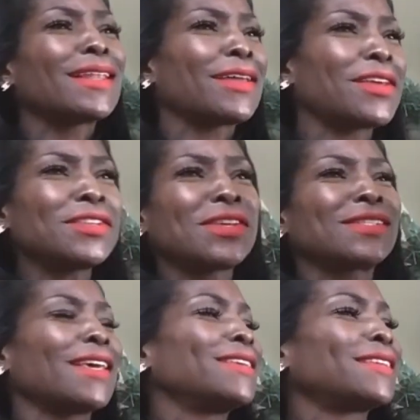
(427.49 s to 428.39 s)
Like this
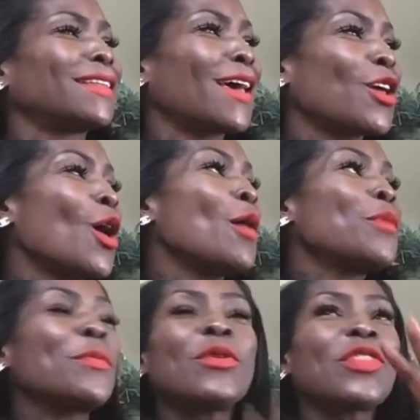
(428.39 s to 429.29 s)
is easy. Like
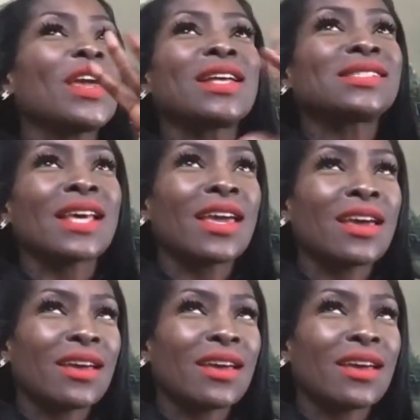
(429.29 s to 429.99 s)
people think it's like,